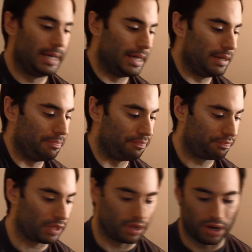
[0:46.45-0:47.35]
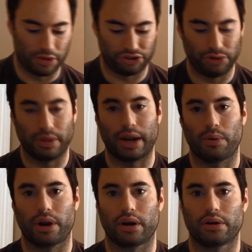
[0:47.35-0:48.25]
Another shoe that I
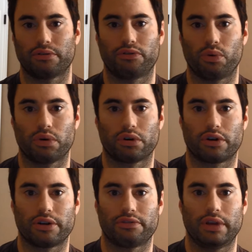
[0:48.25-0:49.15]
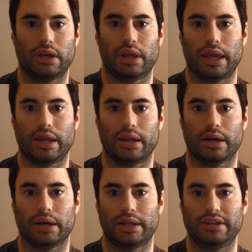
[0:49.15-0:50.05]
wear for CrossFit and
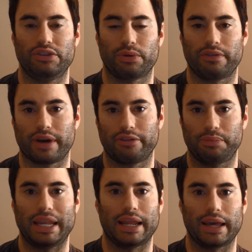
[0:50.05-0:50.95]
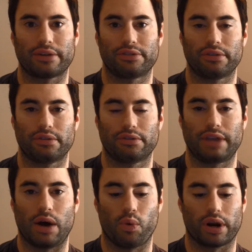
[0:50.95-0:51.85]
T25 P90X
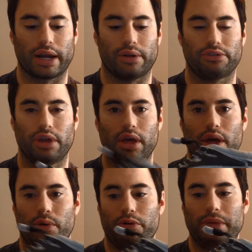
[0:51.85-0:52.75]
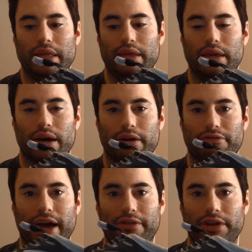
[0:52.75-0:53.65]
style workouts would be the
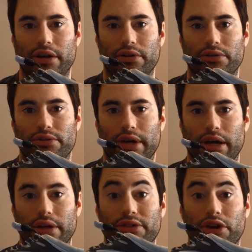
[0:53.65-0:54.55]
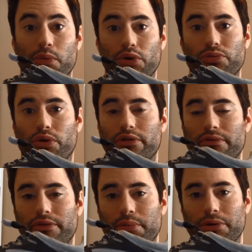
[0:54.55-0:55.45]
Five Fingers. It's the Komodo Sport
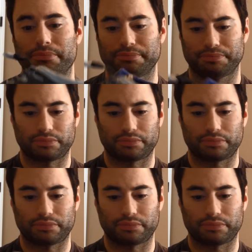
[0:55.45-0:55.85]
from Vibram.